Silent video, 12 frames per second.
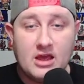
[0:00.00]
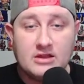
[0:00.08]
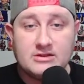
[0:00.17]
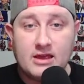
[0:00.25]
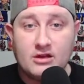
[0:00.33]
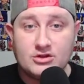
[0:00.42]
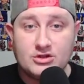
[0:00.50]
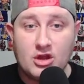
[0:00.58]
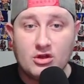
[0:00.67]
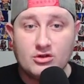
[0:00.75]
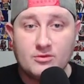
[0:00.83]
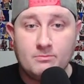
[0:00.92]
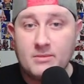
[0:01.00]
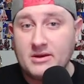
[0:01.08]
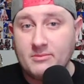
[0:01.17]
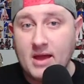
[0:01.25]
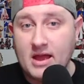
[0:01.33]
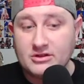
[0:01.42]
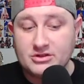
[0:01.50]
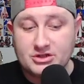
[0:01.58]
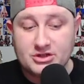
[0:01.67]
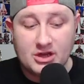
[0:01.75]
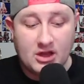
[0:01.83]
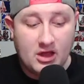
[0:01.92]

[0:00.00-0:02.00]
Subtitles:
title shot mid-match,